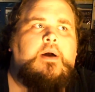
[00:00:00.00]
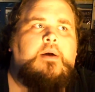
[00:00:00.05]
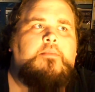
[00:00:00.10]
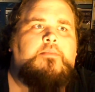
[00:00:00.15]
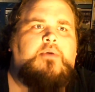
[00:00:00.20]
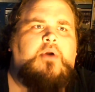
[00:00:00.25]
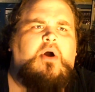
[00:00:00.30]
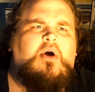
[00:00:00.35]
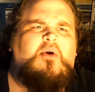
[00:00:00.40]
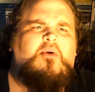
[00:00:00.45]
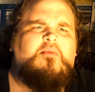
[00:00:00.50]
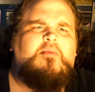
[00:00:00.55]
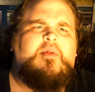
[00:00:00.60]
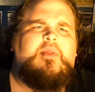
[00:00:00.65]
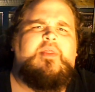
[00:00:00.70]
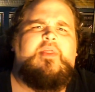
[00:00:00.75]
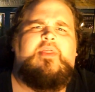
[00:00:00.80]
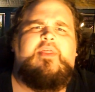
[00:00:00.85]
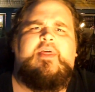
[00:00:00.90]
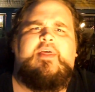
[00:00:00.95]

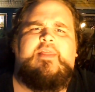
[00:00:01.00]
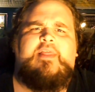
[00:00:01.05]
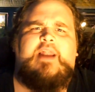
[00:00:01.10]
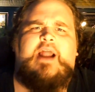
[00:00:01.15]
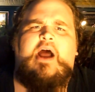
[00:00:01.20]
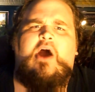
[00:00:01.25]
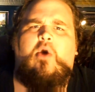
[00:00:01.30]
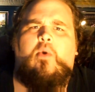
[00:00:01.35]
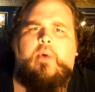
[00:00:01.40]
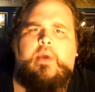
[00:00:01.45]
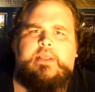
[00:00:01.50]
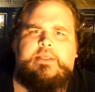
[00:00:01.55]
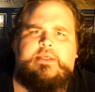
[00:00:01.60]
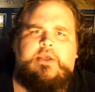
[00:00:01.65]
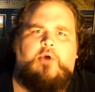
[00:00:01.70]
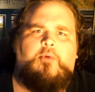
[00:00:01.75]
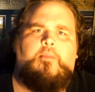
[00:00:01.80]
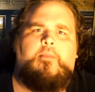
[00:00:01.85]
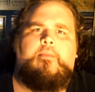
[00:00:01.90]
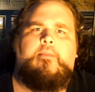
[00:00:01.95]
probably the thing that I always
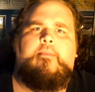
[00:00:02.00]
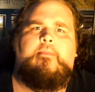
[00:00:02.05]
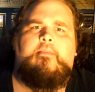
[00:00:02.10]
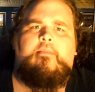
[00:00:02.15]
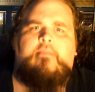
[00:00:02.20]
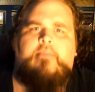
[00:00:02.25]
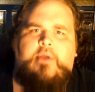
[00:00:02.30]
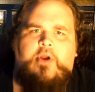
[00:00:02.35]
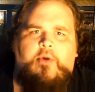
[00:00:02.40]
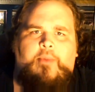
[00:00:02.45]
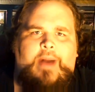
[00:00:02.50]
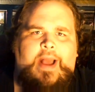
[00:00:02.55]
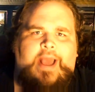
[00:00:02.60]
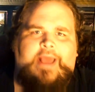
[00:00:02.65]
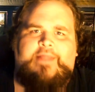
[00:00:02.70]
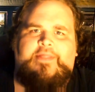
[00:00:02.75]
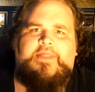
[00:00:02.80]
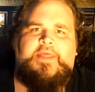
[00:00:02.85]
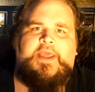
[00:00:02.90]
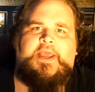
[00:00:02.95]
go
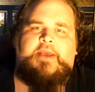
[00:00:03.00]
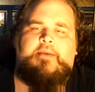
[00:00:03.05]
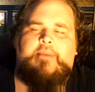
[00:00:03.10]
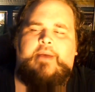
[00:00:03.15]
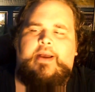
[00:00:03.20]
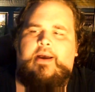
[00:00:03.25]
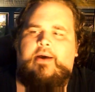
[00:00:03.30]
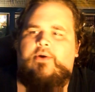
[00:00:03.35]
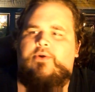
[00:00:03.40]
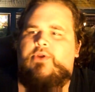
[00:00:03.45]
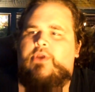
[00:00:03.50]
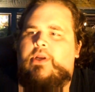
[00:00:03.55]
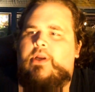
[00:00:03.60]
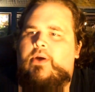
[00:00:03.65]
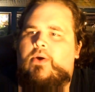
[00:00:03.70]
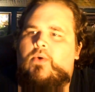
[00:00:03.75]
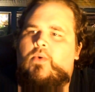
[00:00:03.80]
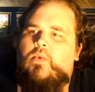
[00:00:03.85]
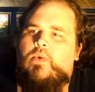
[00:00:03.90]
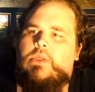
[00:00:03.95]
back and think about, you
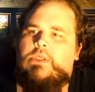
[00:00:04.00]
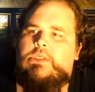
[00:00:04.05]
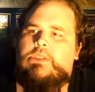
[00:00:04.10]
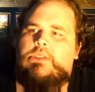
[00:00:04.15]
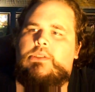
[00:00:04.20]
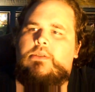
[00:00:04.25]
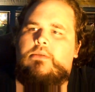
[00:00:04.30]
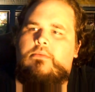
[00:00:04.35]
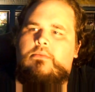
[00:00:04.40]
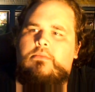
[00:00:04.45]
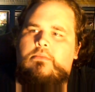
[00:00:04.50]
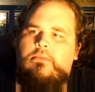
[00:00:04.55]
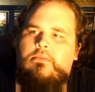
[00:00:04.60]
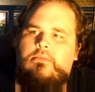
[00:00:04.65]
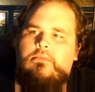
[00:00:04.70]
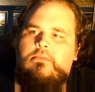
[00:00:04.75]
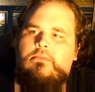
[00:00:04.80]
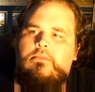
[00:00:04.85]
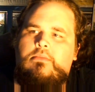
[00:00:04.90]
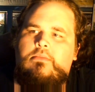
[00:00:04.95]
know, which
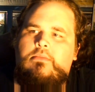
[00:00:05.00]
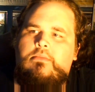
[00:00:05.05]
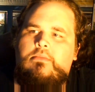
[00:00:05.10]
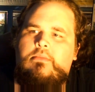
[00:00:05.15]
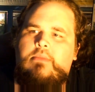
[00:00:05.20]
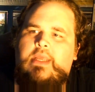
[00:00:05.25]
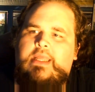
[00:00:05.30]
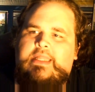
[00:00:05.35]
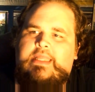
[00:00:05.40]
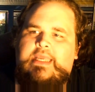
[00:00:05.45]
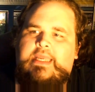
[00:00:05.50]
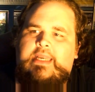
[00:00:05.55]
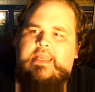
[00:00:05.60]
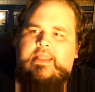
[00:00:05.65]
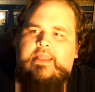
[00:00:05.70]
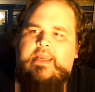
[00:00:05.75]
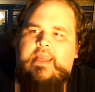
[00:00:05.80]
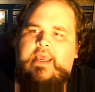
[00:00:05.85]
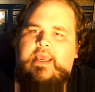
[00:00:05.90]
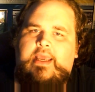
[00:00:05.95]
at the end of
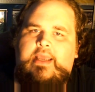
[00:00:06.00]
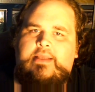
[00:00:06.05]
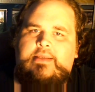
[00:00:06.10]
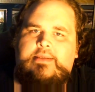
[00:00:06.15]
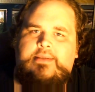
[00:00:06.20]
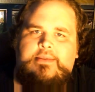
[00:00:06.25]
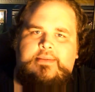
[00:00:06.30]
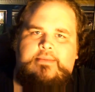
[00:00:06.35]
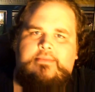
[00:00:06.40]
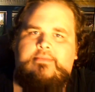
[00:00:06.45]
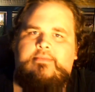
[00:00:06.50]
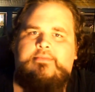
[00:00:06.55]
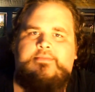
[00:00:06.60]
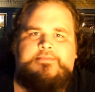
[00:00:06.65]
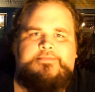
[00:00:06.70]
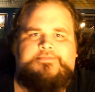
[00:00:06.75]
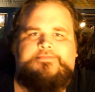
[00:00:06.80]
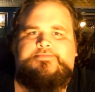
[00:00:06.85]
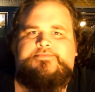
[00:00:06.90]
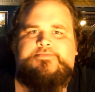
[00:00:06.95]
the day is
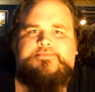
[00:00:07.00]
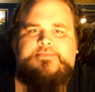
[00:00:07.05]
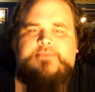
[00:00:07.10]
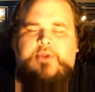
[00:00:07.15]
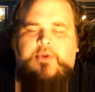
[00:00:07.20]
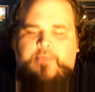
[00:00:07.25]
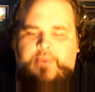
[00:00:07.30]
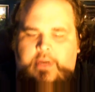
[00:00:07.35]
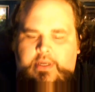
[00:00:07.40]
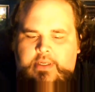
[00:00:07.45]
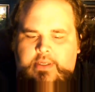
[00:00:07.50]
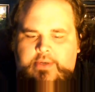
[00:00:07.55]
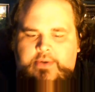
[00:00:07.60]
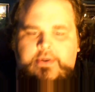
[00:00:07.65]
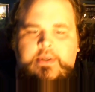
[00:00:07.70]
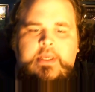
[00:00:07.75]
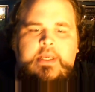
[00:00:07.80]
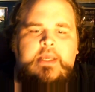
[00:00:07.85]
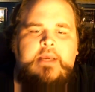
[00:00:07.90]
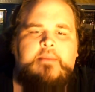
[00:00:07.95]
no big deal,
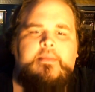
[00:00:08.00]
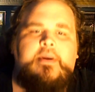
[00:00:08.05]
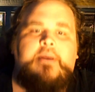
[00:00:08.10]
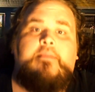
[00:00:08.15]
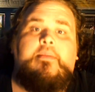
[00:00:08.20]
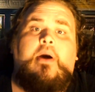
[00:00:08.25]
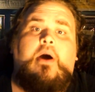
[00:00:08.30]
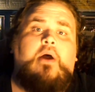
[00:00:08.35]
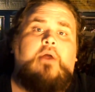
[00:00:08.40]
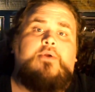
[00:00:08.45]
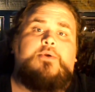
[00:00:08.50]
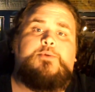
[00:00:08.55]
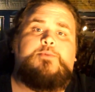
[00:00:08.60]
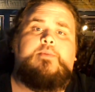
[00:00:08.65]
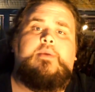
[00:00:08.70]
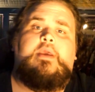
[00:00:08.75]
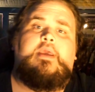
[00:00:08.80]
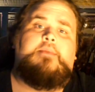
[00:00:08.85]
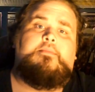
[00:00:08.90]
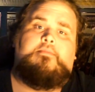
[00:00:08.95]
but it bothers
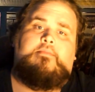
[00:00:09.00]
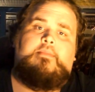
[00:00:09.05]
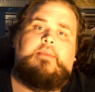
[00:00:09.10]
me.